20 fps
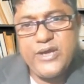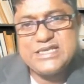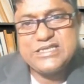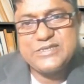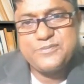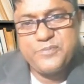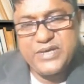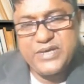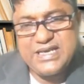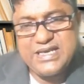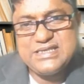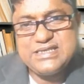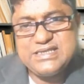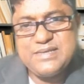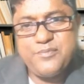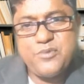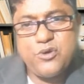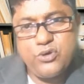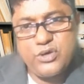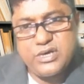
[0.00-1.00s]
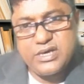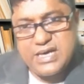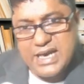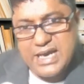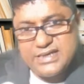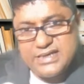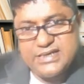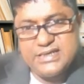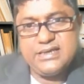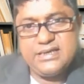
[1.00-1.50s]
experience about
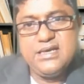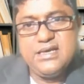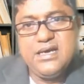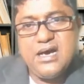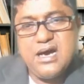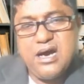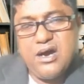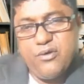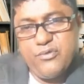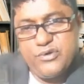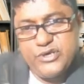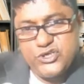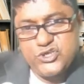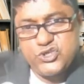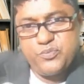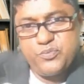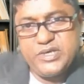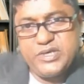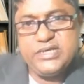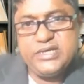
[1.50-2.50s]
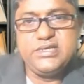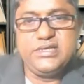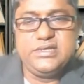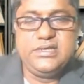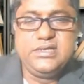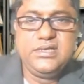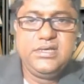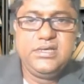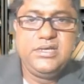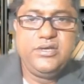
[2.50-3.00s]
writing, how it is to be
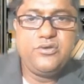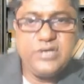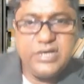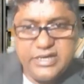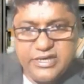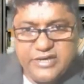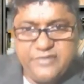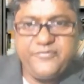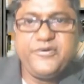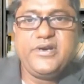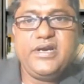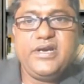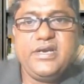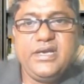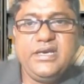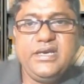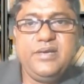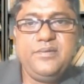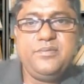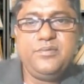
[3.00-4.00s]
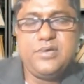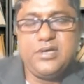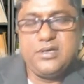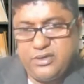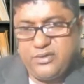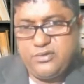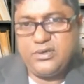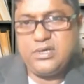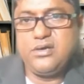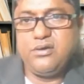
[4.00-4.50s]
written. You can refer
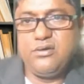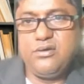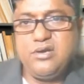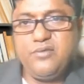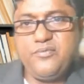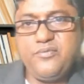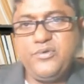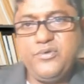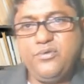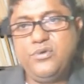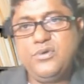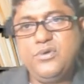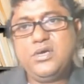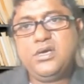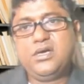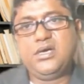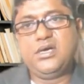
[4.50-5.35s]
anywhere, all of you